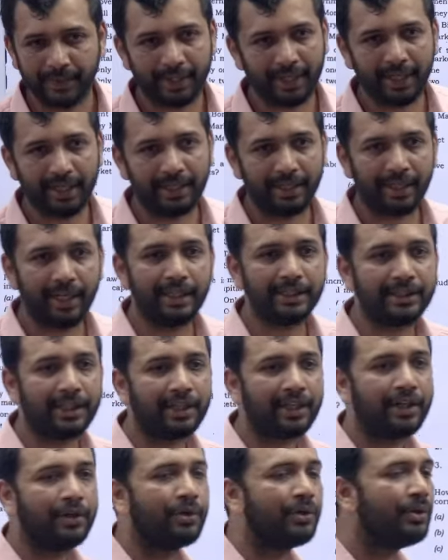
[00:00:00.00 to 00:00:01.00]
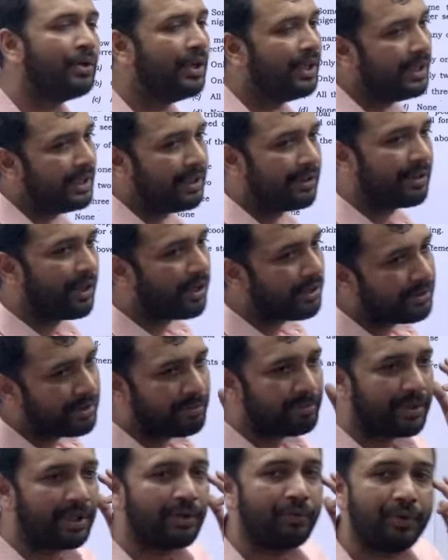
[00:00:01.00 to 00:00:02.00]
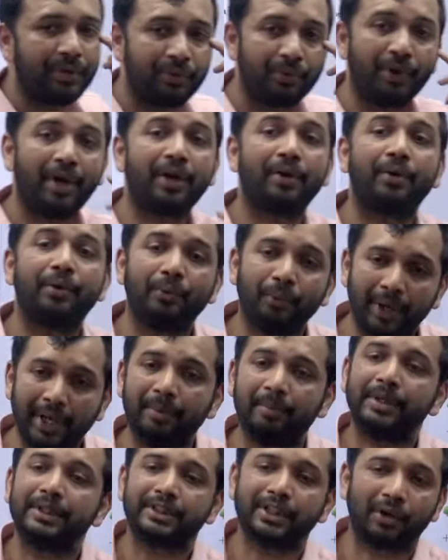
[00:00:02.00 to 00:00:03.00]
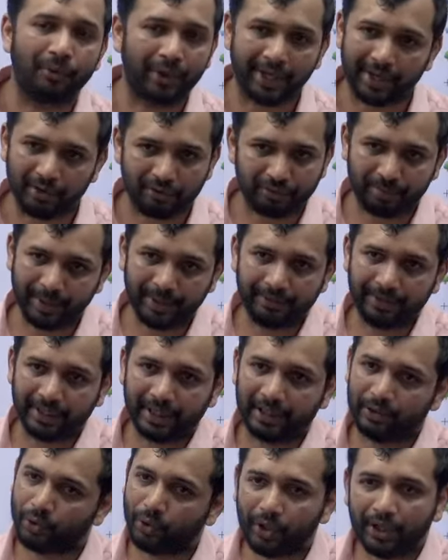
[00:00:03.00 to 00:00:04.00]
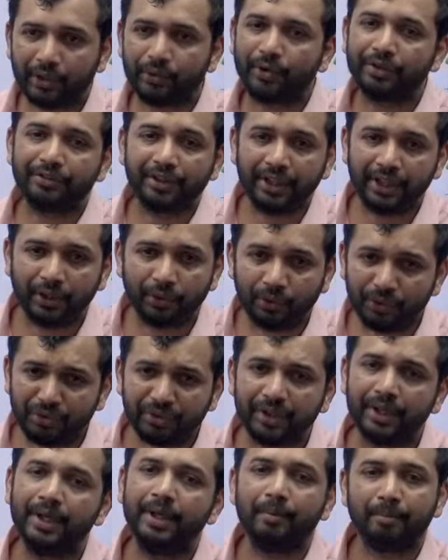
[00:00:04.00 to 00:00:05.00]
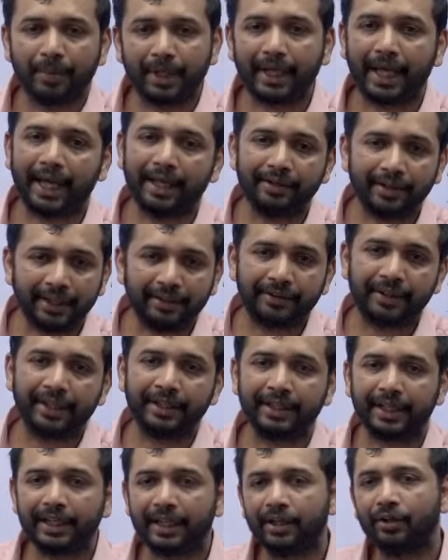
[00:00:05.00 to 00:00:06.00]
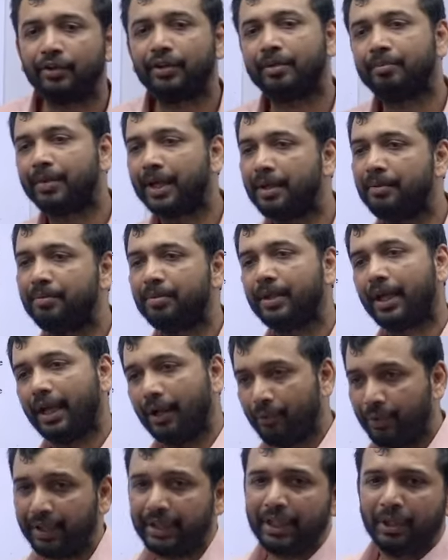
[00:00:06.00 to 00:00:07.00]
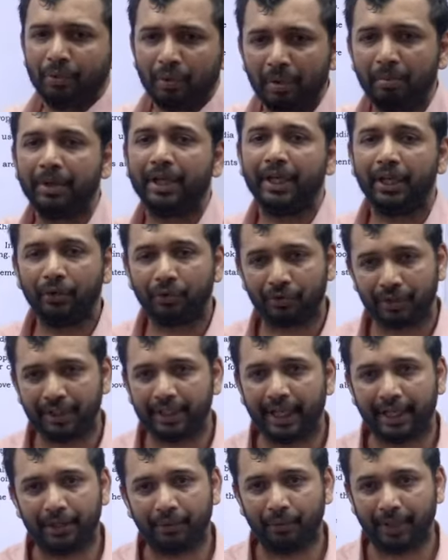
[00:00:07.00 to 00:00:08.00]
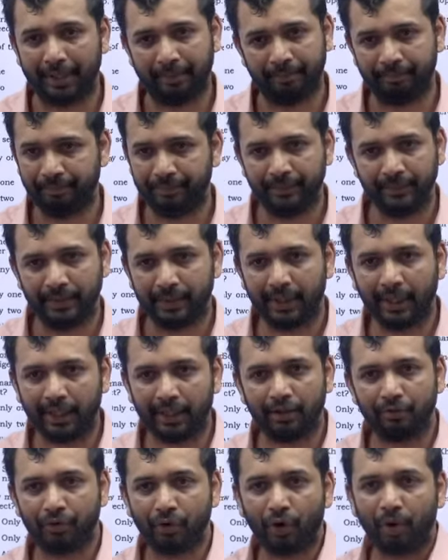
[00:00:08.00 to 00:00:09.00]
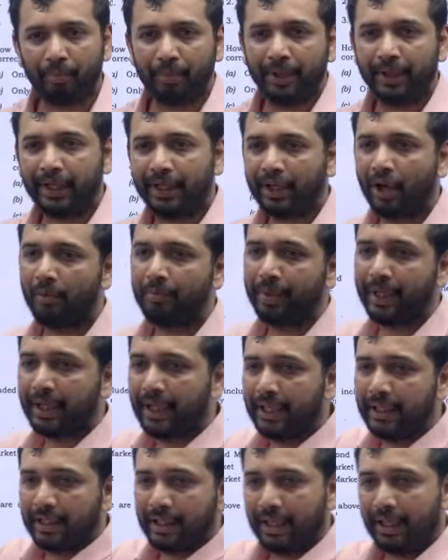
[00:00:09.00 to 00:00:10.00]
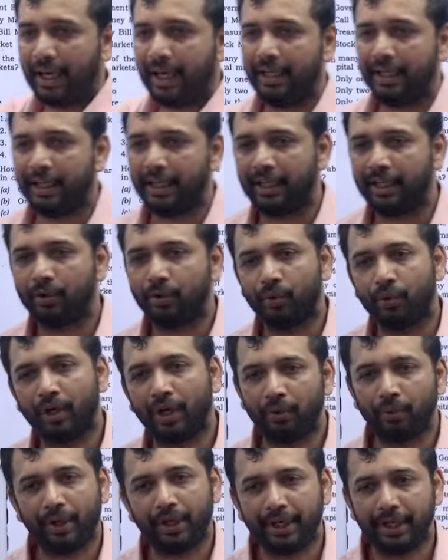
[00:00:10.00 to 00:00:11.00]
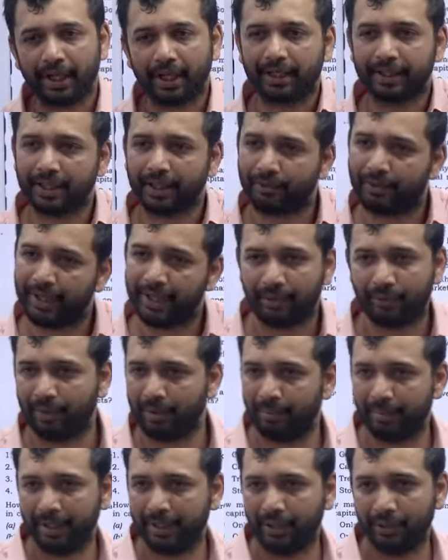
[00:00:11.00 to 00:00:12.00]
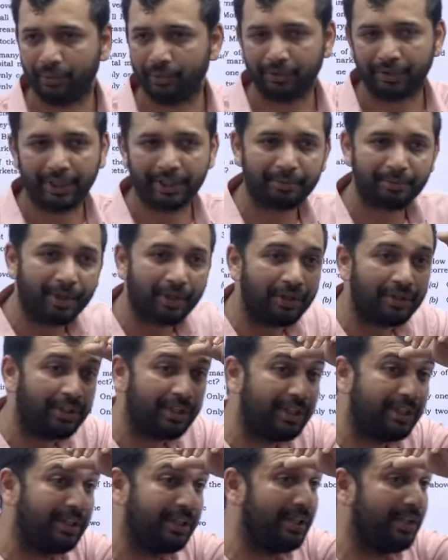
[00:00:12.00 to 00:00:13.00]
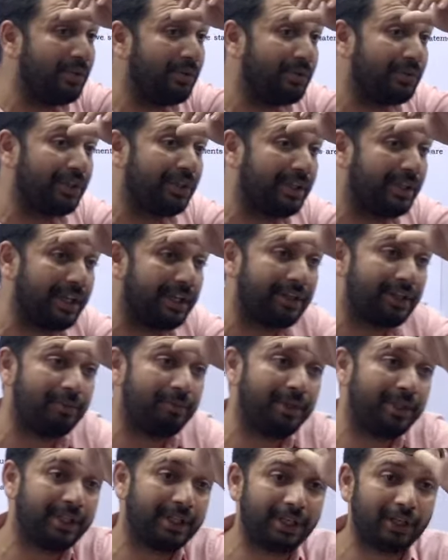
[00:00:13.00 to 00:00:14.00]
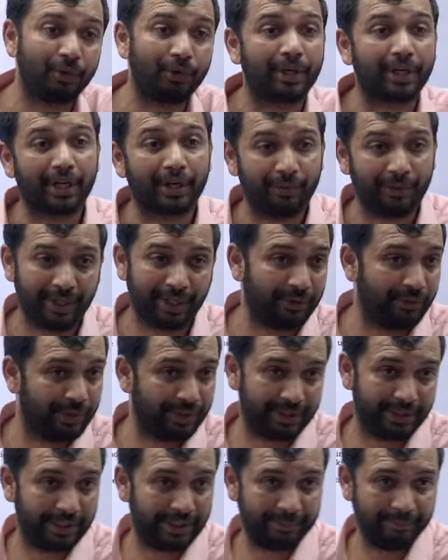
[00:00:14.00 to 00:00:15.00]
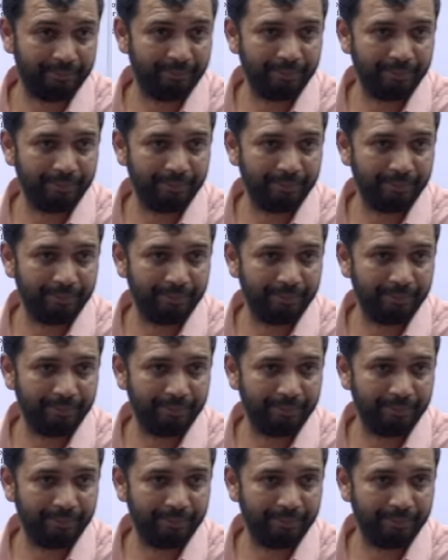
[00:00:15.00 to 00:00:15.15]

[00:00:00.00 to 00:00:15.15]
right? Niger, you know, is not something which we are very much aware of basically, though it was in news. But as I say that, you know, sometimes everything will be in news in that way, right? If you open a topic and write it in Google, one or other way it will be in news. Just because it is in news, it doesn't mean that you are covering everything,